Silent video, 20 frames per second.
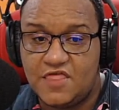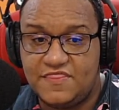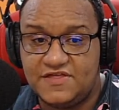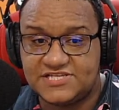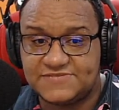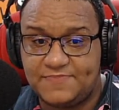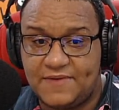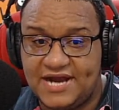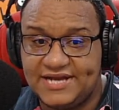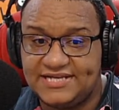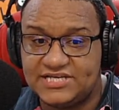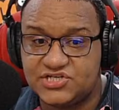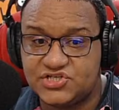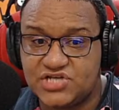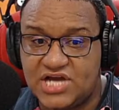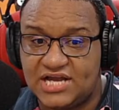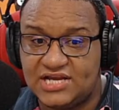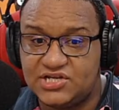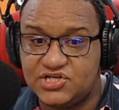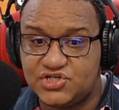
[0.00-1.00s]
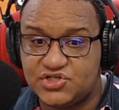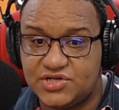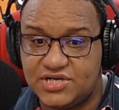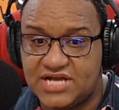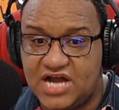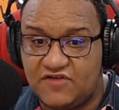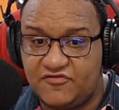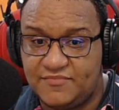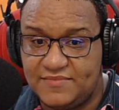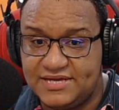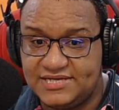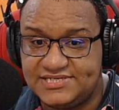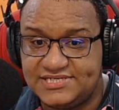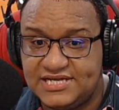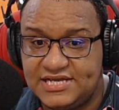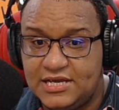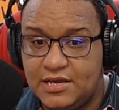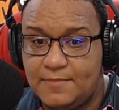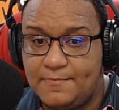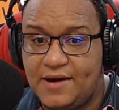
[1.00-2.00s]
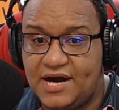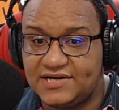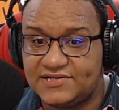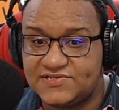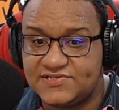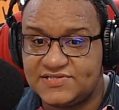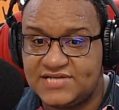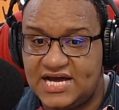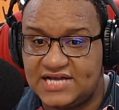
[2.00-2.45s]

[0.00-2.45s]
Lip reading: Despite his challenge to the government, Patterson